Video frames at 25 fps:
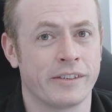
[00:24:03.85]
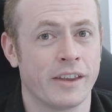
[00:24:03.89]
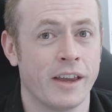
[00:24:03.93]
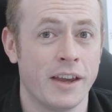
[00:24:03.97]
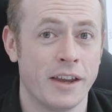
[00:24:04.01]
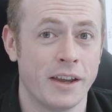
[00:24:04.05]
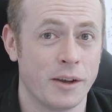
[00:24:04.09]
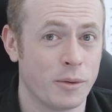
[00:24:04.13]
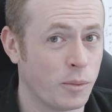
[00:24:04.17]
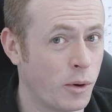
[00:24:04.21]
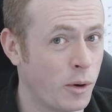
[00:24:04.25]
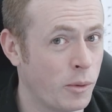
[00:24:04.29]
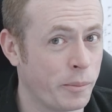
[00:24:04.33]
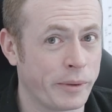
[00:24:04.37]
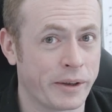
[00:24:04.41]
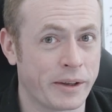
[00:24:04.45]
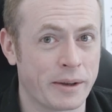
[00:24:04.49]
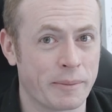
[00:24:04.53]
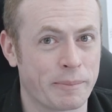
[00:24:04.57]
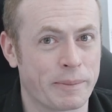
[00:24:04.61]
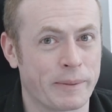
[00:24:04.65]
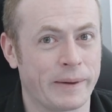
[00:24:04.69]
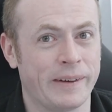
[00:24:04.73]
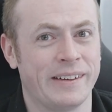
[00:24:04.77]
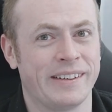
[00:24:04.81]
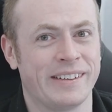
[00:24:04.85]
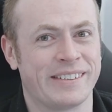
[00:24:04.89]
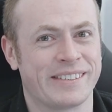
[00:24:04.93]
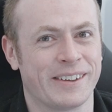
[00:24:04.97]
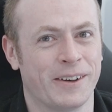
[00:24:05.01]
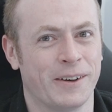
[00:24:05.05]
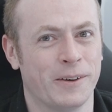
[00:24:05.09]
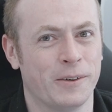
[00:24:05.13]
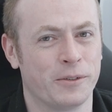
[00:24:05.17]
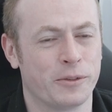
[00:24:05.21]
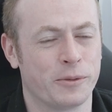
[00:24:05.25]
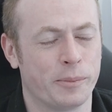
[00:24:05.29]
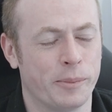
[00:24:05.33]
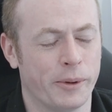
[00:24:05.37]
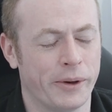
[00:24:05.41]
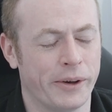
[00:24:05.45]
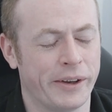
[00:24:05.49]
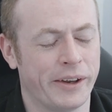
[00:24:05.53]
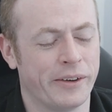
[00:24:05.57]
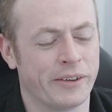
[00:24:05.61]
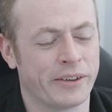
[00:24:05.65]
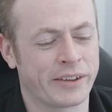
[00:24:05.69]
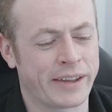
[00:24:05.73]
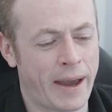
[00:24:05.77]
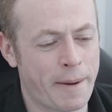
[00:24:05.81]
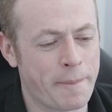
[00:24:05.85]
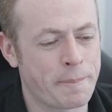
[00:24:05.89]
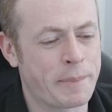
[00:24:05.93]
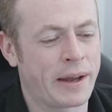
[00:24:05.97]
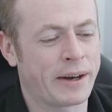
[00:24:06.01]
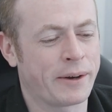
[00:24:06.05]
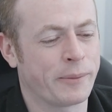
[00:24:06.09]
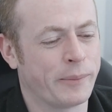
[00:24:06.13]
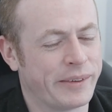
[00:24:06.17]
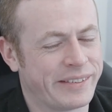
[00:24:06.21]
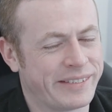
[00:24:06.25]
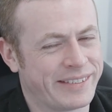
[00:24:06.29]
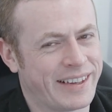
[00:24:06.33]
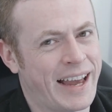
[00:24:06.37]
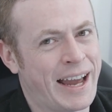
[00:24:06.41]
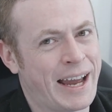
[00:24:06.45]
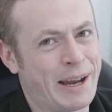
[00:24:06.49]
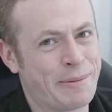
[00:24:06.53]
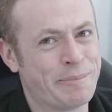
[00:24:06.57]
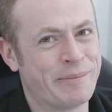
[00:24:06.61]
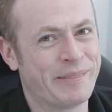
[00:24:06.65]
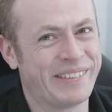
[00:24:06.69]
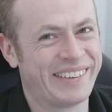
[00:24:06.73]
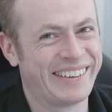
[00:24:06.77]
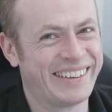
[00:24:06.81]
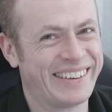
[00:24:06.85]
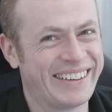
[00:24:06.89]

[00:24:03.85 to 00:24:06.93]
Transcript: It won't be completely solved, but it'll get better with time.